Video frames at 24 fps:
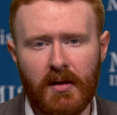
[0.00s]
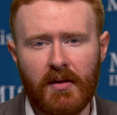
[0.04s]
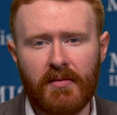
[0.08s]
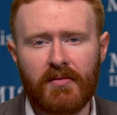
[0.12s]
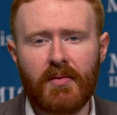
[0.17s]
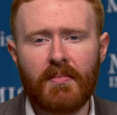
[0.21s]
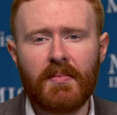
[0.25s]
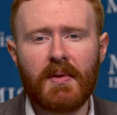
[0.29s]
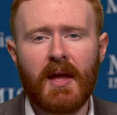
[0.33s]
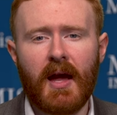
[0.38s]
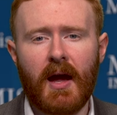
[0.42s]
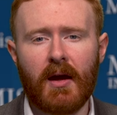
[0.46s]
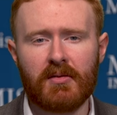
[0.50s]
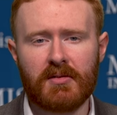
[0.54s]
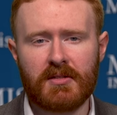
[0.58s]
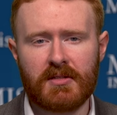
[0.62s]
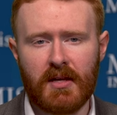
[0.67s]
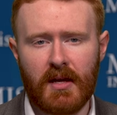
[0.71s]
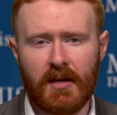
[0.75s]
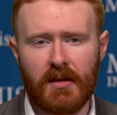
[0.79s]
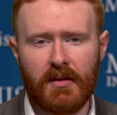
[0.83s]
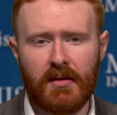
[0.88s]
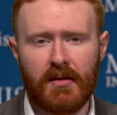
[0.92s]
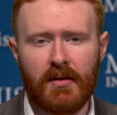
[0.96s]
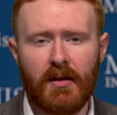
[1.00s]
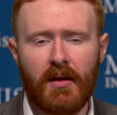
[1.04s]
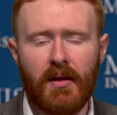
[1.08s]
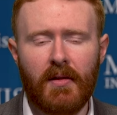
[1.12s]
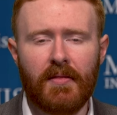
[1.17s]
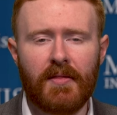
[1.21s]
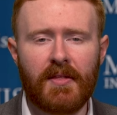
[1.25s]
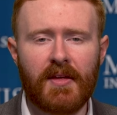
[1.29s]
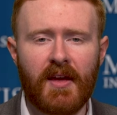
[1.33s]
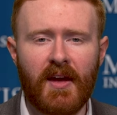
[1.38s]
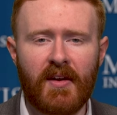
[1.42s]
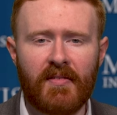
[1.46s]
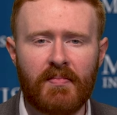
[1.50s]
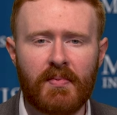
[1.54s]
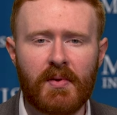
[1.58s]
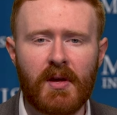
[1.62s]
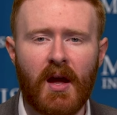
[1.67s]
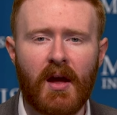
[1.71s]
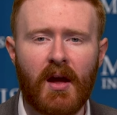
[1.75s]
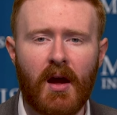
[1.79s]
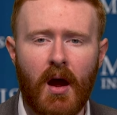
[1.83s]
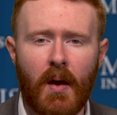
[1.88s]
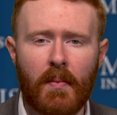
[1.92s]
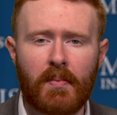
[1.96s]
From the outset, the
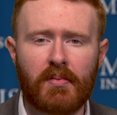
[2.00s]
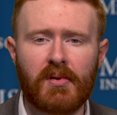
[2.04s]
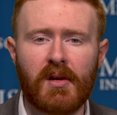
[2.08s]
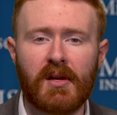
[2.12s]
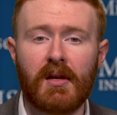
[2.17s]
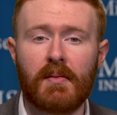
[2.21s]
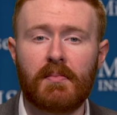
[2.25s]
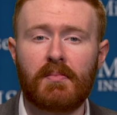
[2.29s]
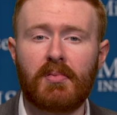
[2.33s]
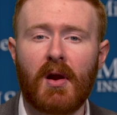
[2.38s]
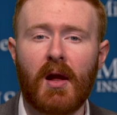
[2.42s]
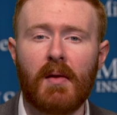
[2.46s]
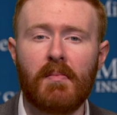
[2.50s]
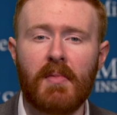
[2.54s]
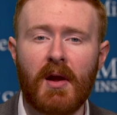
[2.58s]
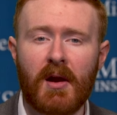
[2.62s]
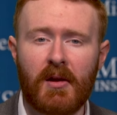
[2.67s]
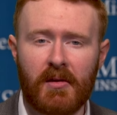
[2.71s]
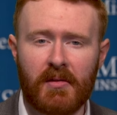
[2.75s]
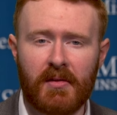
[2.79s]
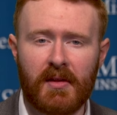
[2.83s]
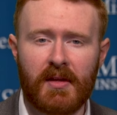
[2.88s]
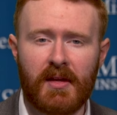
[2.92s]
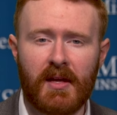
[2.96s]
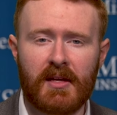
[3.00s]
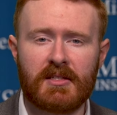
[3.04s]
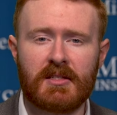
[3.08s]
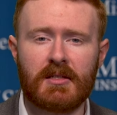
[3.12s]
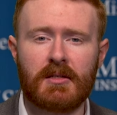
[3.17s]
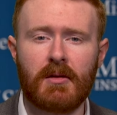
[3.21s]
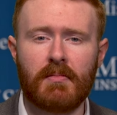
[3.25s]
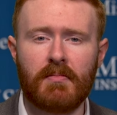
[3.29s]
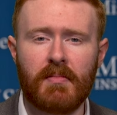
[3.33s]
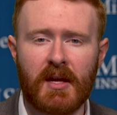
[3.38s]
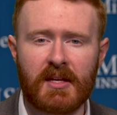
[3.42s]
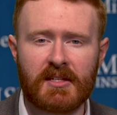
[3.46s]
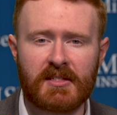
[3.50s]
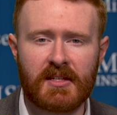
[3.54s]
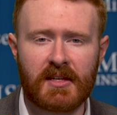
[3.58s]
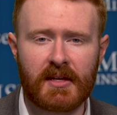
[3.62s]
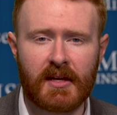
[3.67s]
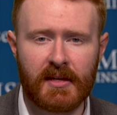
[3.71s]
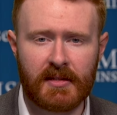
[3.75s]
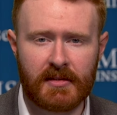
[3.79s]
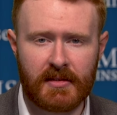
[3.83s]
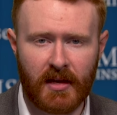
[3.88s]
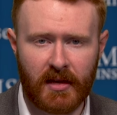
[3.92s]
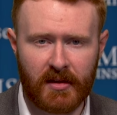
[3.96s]
FBI operated primarily as a domestic
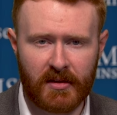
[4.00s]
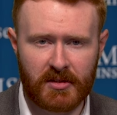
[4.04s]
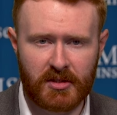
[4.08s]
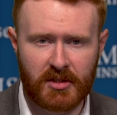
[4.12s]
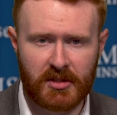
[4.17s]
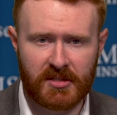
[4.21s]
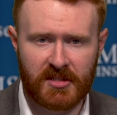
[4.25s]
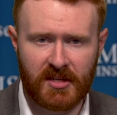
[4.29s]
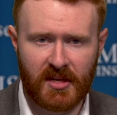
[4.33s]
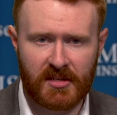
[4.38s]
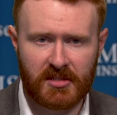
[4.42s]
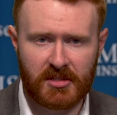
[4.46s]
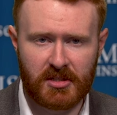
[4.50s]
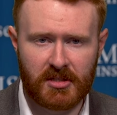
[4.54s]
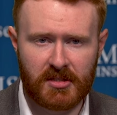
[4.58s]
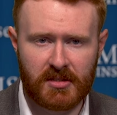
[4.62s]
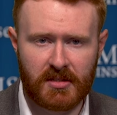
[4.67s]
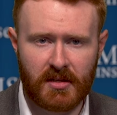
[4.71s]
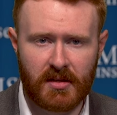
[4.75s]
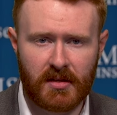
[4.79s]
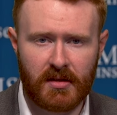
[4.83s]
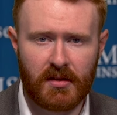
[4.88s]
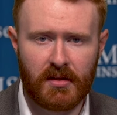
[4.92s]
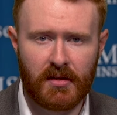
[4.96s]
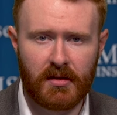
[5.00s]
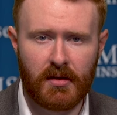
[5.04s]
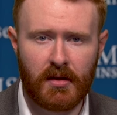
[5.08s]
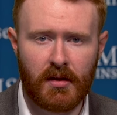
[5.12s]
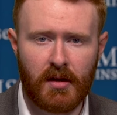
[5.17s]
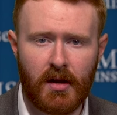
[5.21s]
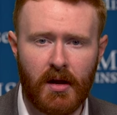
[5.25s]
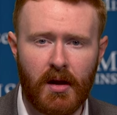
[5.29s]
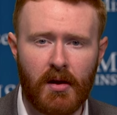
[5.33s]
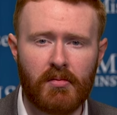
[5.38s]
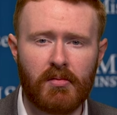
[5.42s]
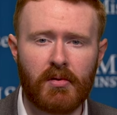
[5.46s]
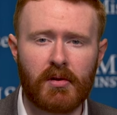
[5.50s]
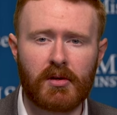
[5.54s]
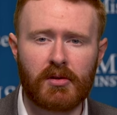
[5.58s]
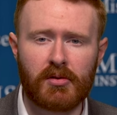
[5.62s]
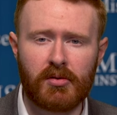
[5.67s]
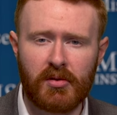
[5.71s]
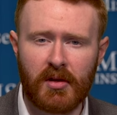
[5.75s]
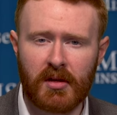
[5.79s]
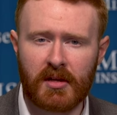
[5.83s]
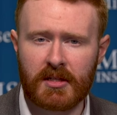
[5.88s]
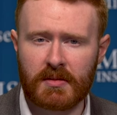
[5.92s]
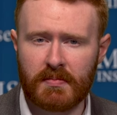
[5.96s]
intelligence agency,
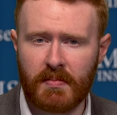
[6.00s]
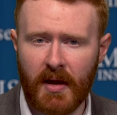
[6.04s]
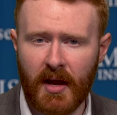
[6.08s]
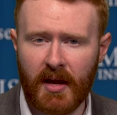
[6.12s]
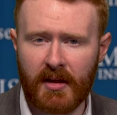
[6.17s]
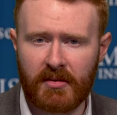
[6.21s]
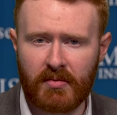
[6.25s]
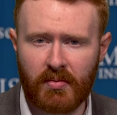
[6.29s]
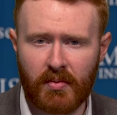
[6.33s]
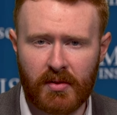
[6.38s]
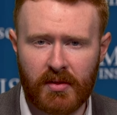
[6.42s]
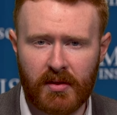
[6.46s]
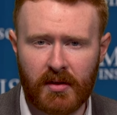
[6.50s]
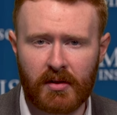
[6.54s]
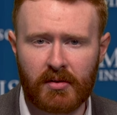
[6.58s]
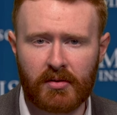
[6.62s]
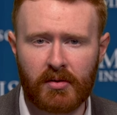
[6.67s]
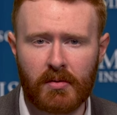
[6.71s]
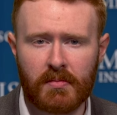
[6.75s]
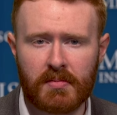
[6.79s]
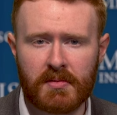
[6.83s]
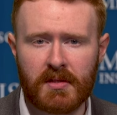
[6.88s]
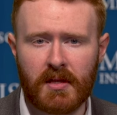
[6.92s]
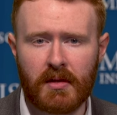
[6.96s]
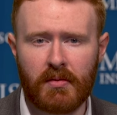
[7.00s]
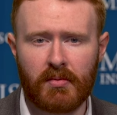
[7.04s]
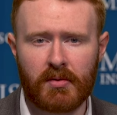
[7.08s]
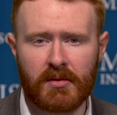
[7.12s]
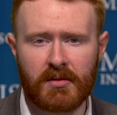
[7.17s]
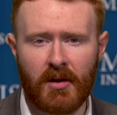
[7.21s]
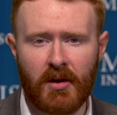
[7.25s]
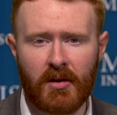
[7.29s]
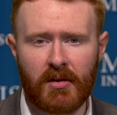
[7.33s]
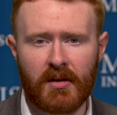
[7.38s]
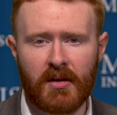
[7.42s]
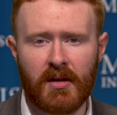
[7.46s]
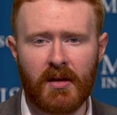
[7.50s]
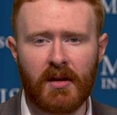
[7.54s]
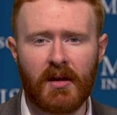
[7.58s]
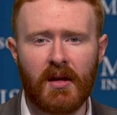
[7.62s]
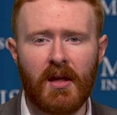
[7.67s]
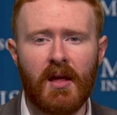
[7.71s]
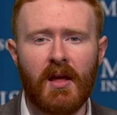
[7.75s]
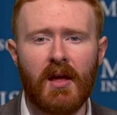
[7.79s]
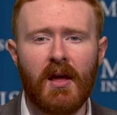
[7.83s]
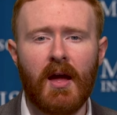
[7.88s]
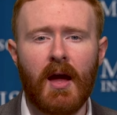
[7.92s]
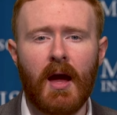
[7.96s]
recruiting spies within groups they were targeting
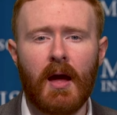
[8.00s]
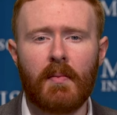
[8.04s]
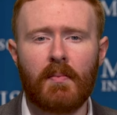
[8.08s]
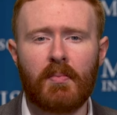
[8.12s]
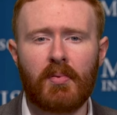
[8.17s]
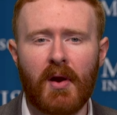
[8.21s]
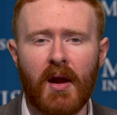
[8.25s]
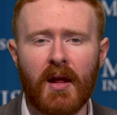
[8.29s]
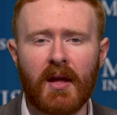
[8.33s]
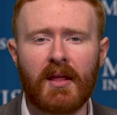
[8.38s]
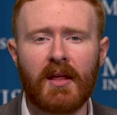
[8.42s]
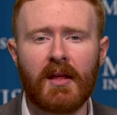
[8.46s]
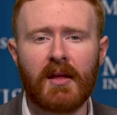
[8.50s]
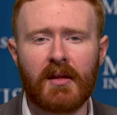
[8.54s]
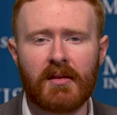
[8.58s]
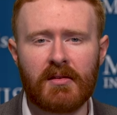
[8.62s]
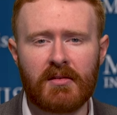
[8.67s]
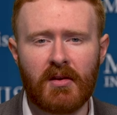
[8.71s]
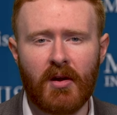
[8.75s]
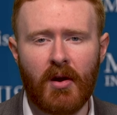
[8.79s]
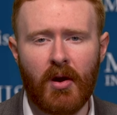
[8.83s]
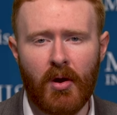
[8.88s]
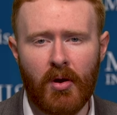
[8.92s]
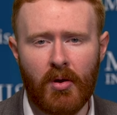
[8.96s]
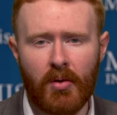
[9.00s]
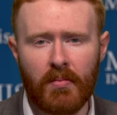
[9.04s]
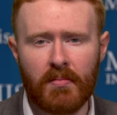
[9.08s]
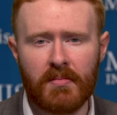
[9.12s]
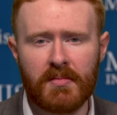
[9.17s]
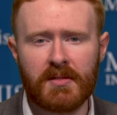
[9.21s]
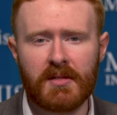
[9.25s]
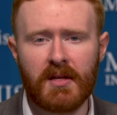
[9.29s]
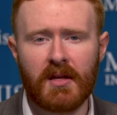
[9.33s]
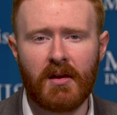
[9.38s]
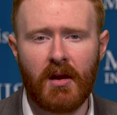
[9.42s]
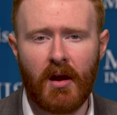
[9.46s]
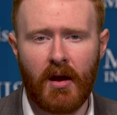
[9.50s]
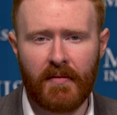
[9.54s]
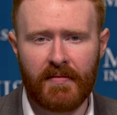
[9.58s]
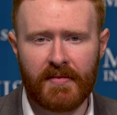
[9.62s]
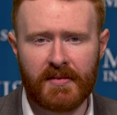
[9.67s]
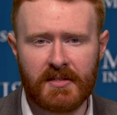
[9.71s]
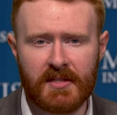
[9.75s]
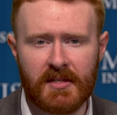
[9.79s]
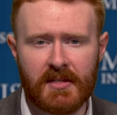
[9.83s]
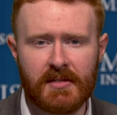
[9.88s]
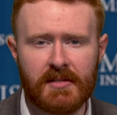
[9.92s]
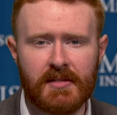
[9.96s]
and breaking into homes and
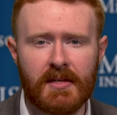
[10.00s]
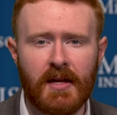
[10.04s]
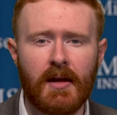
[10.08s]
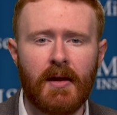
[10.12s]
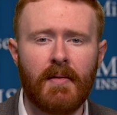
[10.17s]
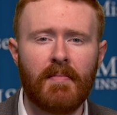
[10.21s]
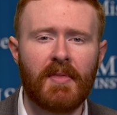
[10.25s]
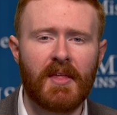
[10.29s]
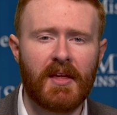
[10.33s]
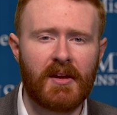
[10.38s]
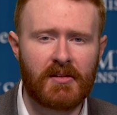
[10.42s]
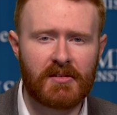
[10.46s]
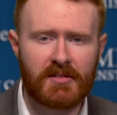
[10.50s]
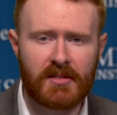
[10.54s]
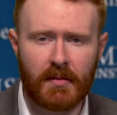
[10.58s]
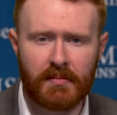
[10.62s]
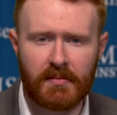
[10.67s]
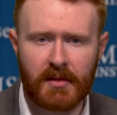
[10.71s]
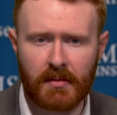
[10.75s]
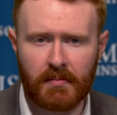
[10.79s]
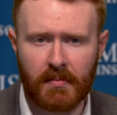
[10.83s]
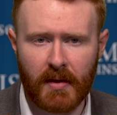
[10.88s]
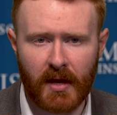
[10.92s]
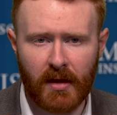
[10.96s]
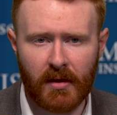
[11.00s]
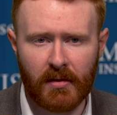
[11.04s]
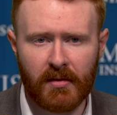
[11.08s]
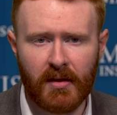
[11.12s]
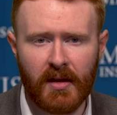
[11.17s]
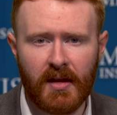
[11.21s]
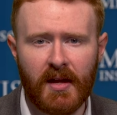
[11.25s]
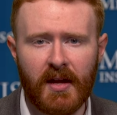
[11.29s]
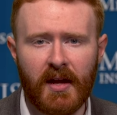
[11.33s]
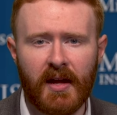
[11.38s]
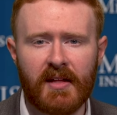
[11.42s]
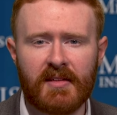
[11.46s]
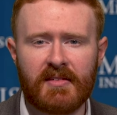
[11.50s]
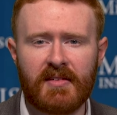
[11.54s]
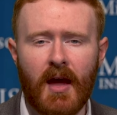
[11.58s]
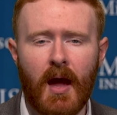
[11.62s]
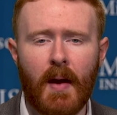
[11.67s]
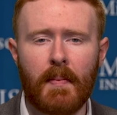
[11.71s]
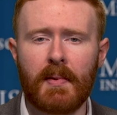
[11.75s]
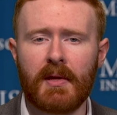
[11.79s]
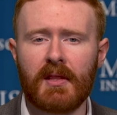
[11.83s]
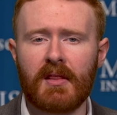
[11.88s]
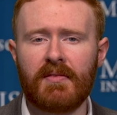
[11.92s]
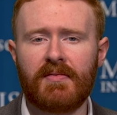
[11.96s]
offices, intercepting mail, and
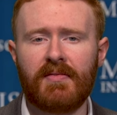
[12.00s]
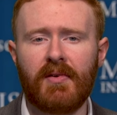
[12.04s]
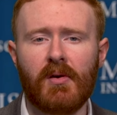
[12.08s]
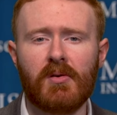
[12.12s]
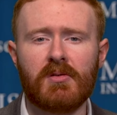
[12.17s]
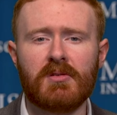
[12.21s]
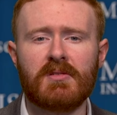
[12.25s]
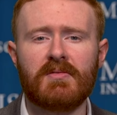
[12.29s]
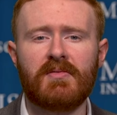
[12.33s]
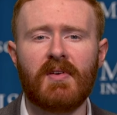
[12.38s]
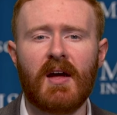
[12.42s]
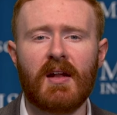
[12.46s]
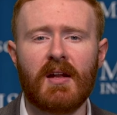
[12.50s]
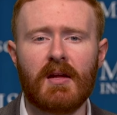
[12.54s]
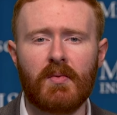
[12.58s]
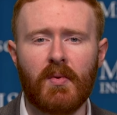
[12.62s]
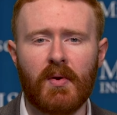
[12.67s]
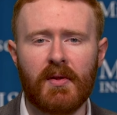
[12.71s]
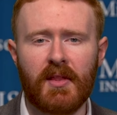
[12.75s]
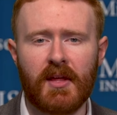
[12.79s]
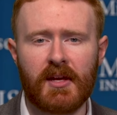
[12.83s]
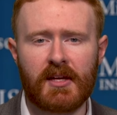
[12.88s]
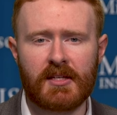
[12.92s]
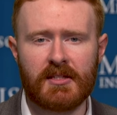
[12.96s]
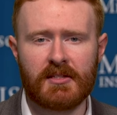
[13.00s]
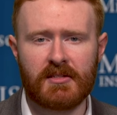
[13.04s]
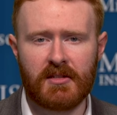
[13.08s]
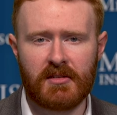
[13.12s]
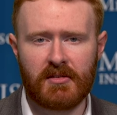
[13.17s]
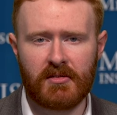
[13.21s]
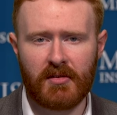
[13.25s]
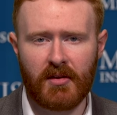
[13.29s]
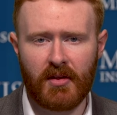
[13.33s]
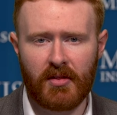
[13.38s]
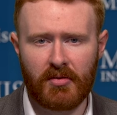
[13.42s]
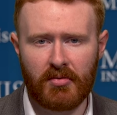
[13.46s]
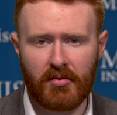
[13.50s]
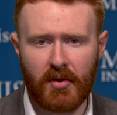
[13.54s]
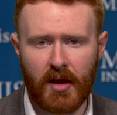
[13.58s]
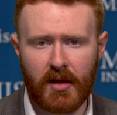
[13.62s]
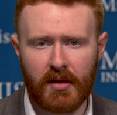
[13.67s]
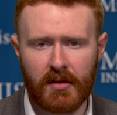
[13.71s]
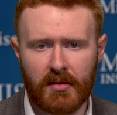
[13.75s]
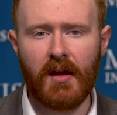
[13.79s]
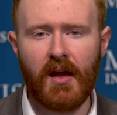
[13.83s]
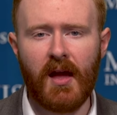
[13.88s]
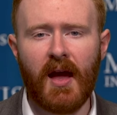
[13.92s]
tapping the phones of anyone they considered a threat.